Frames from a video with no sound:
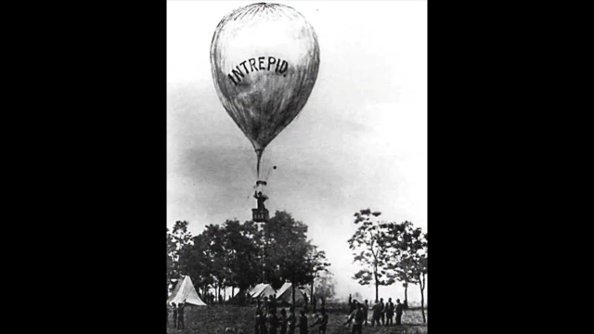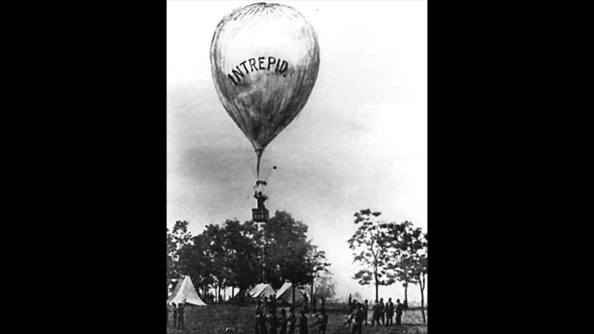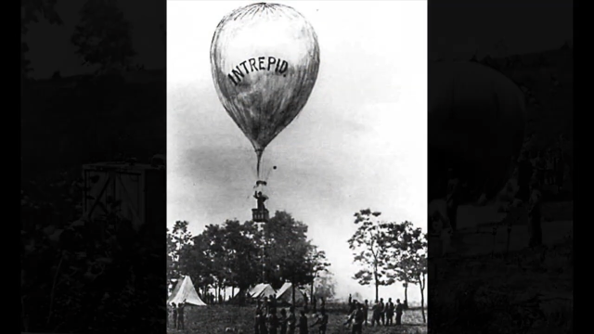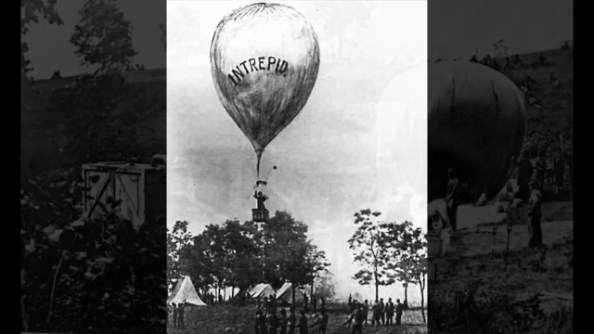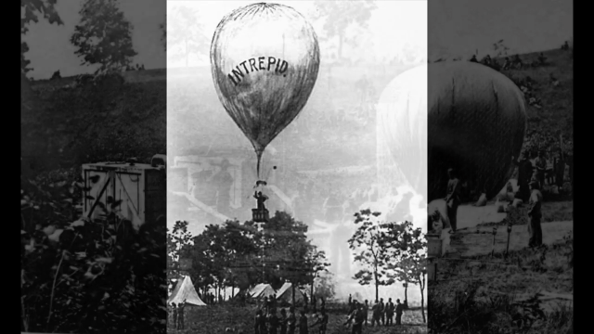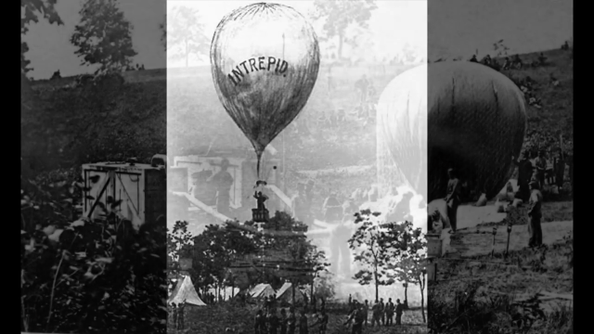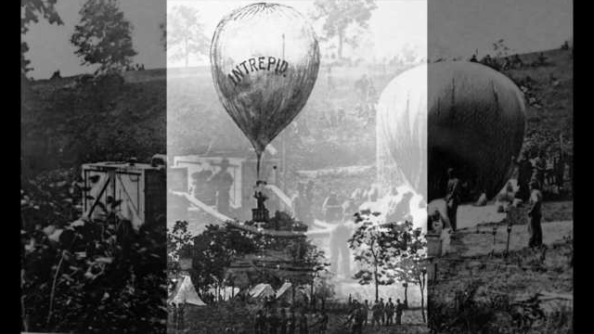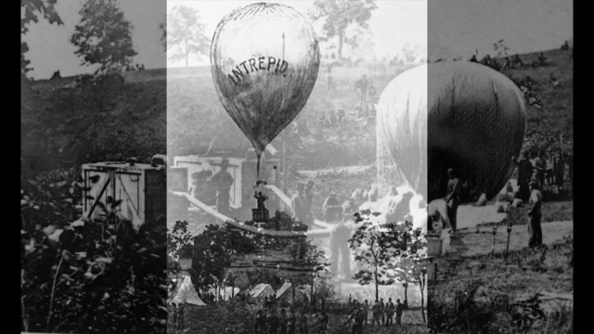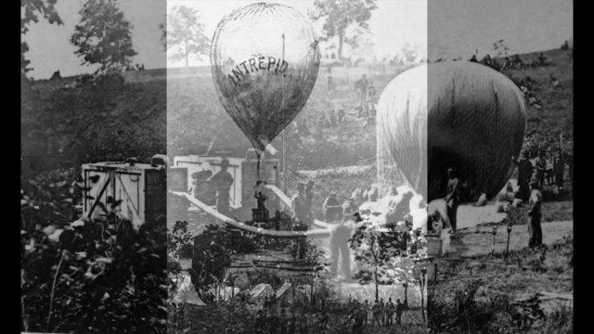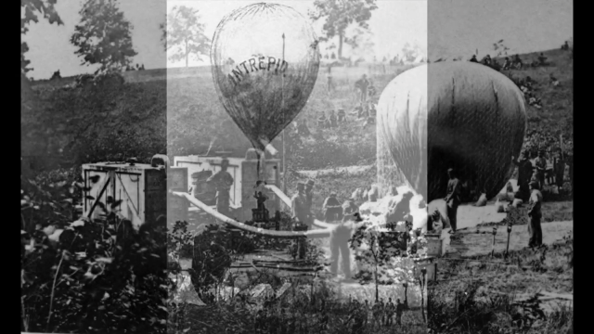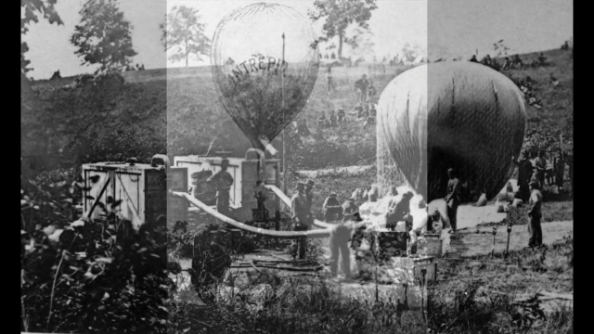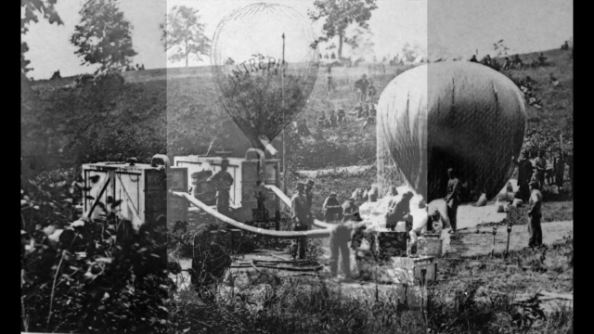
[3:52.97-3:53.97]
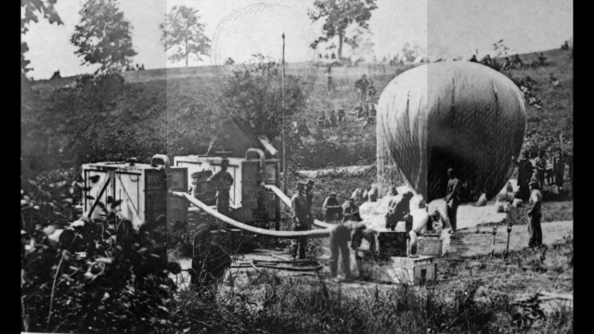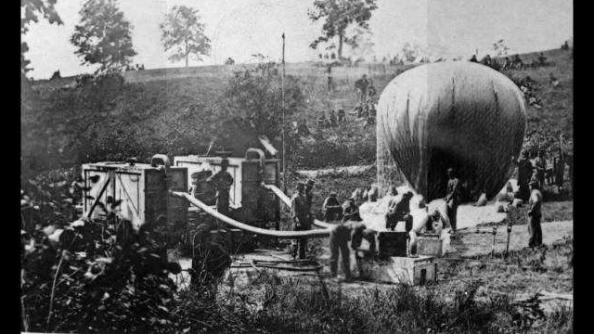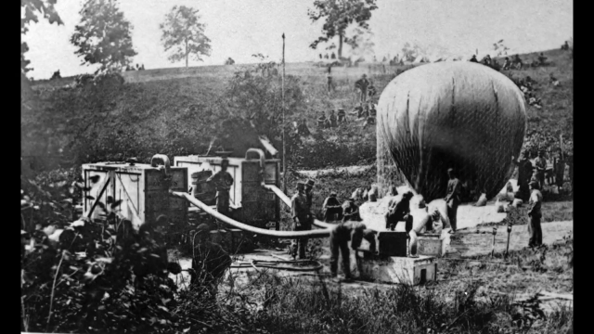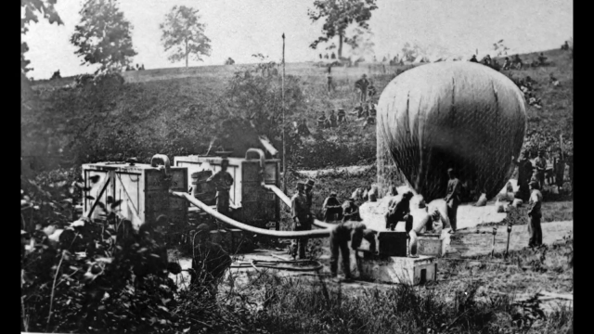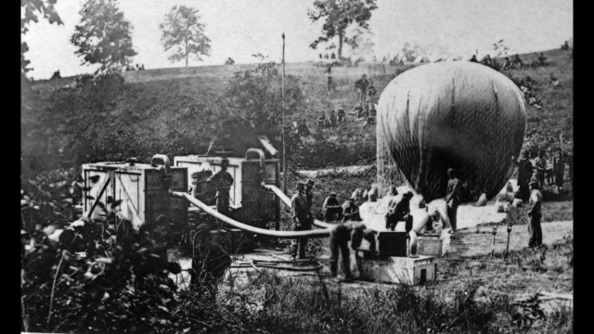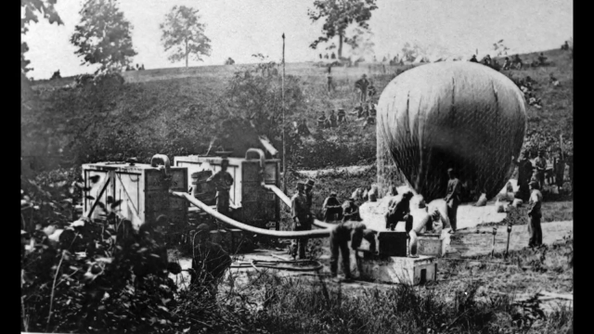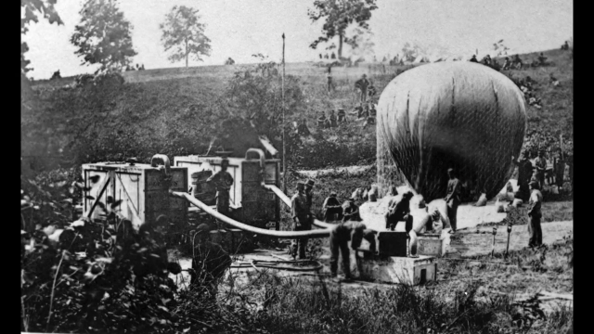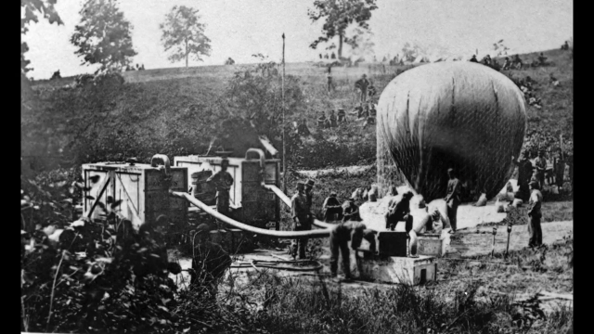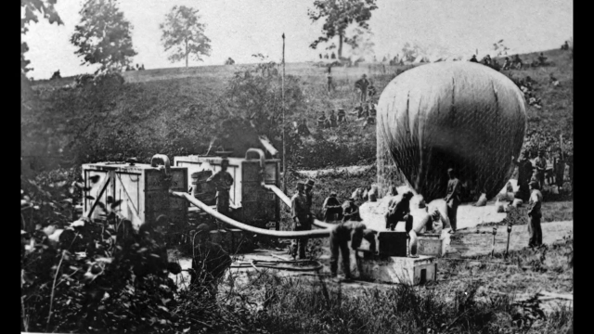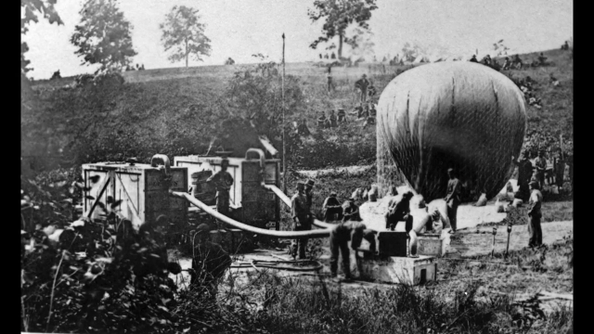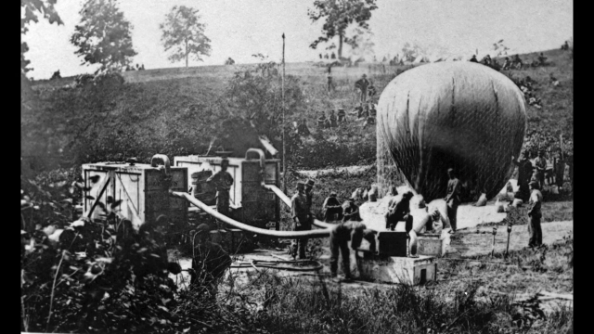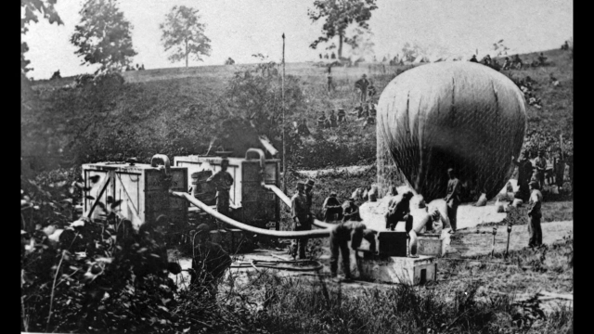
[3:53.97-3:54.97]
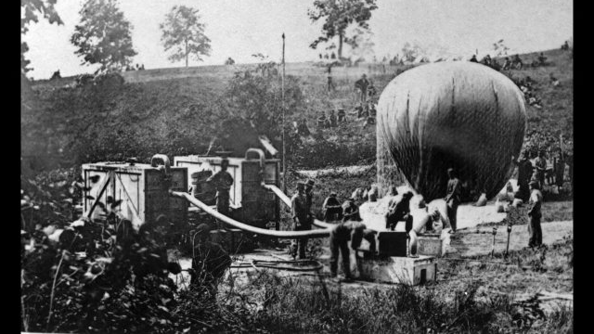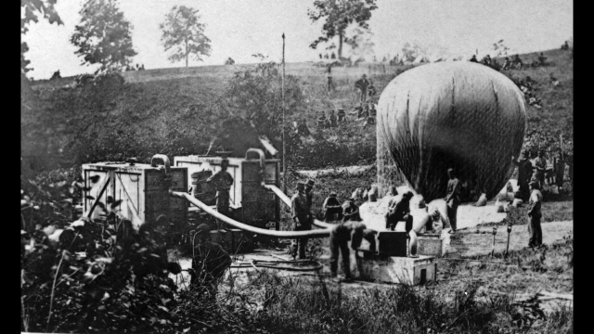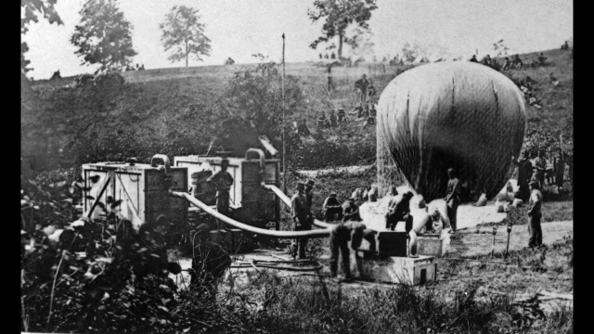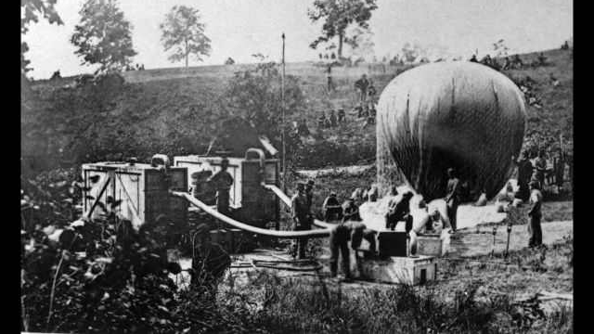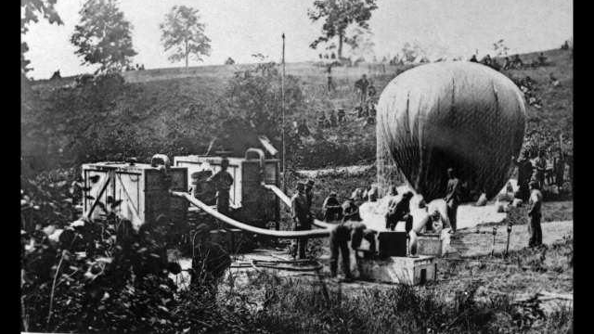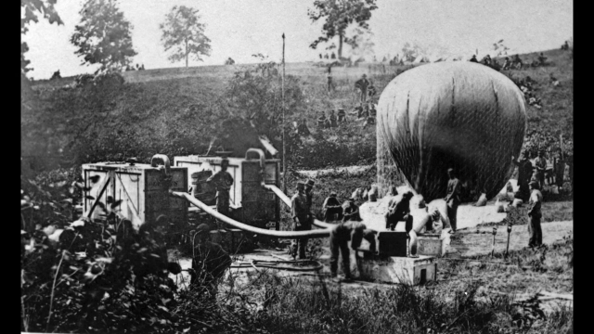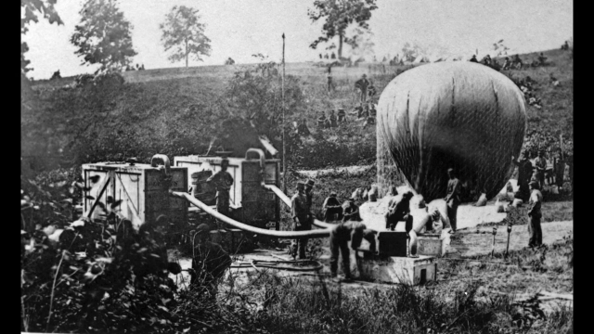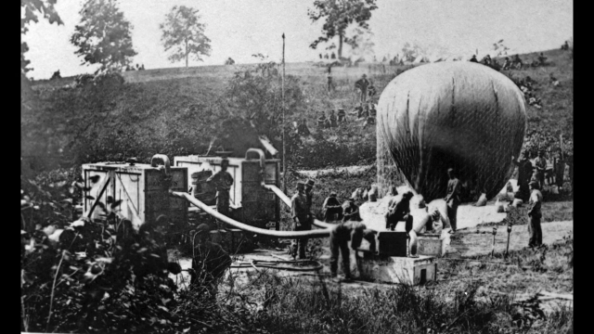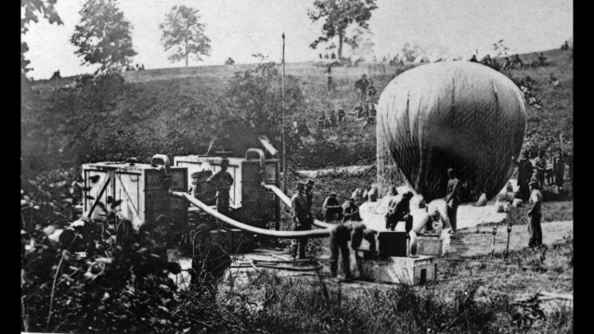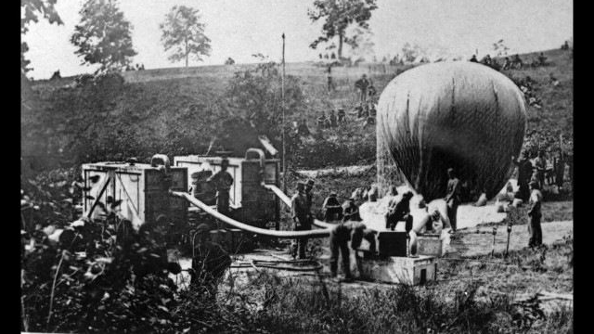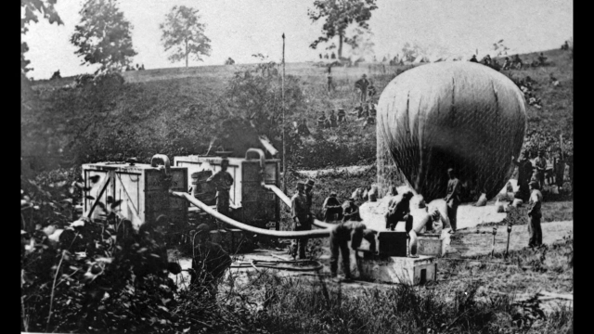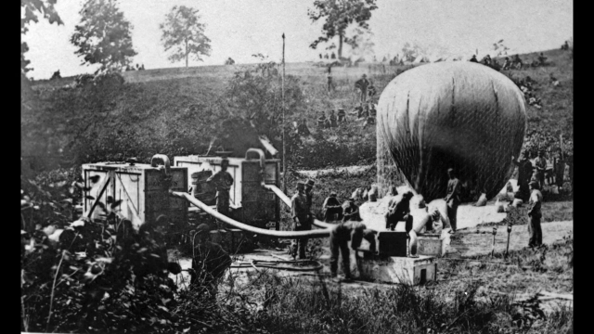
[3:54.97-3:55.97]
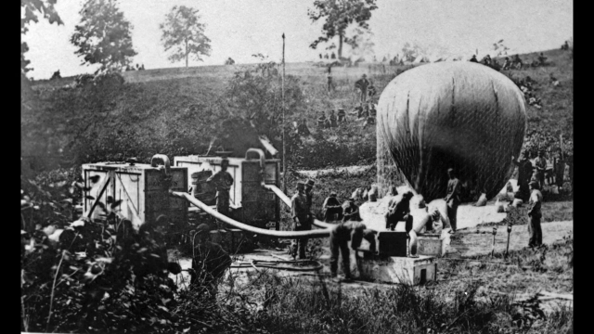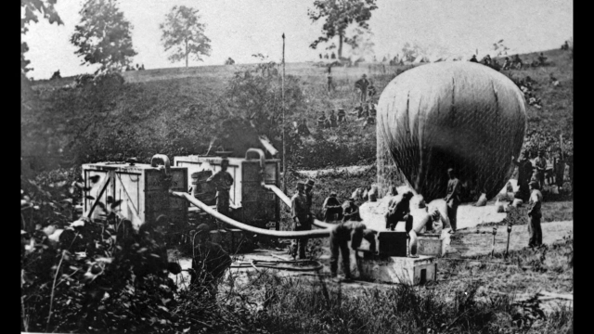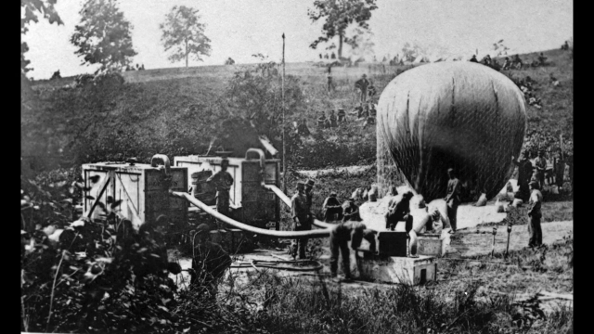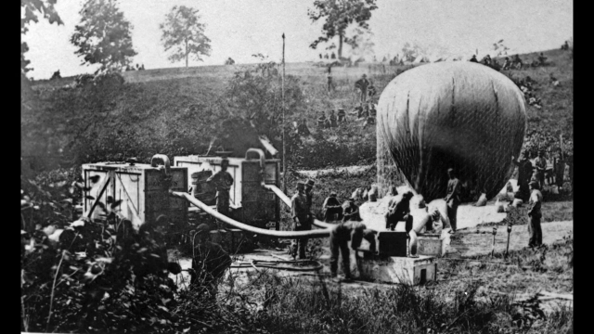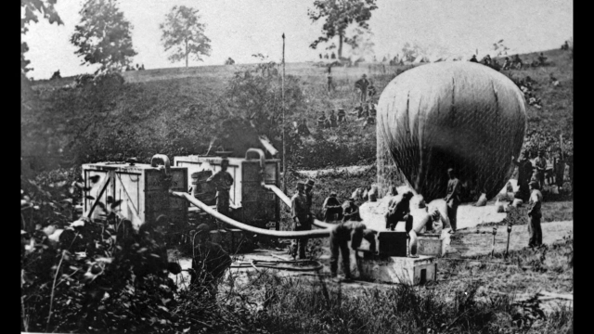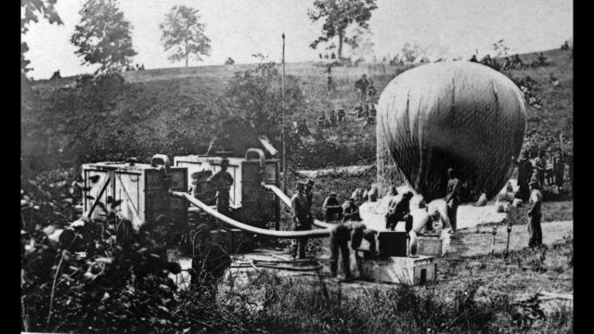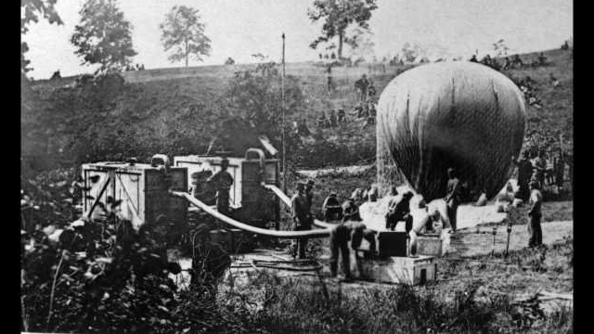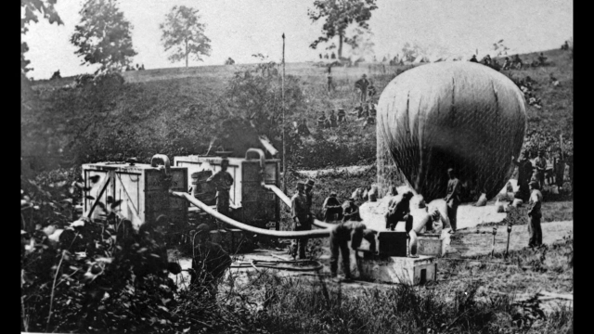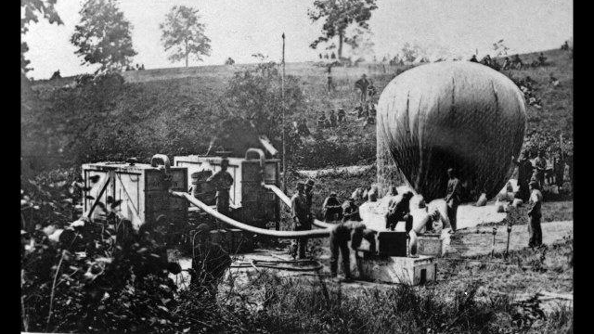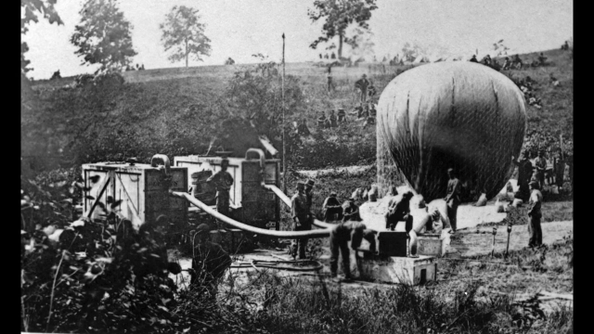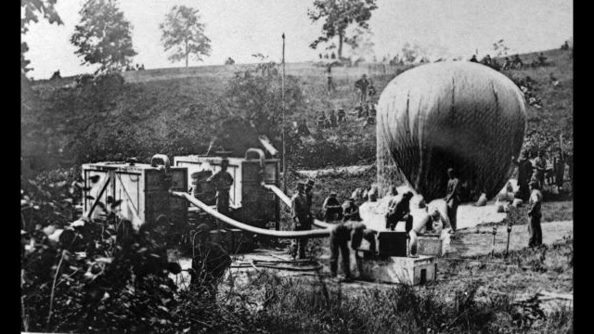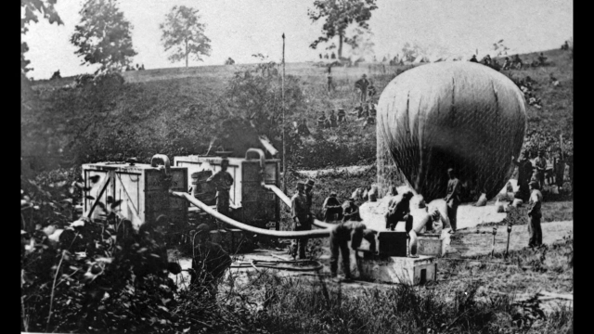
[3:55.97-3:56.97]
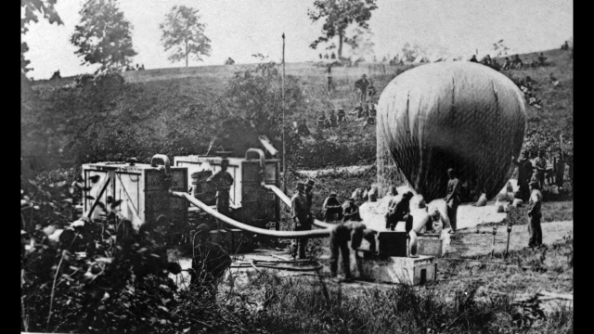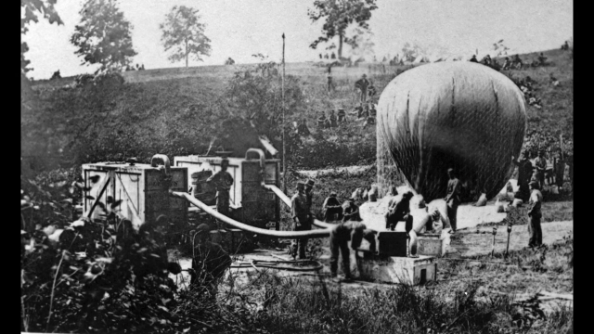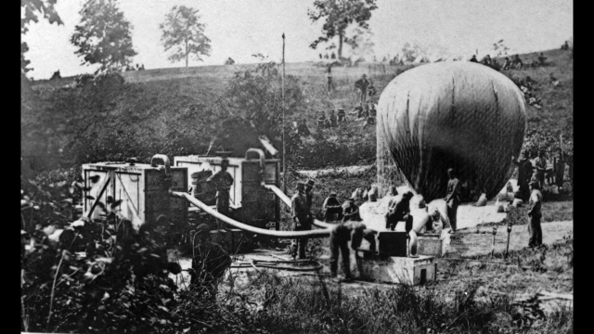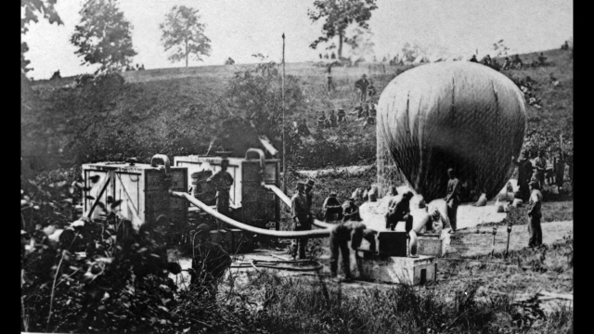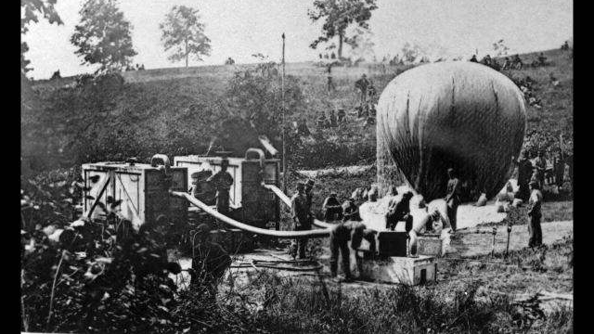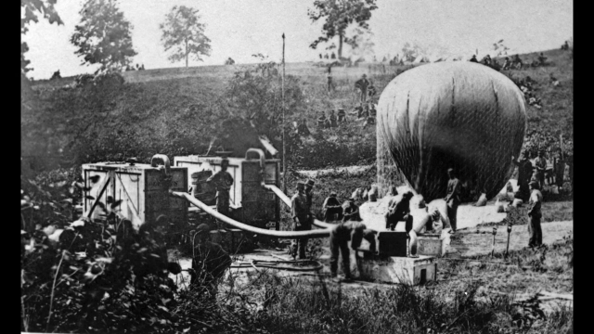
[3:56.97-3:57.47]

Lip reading: Nobody's mouth can be seen.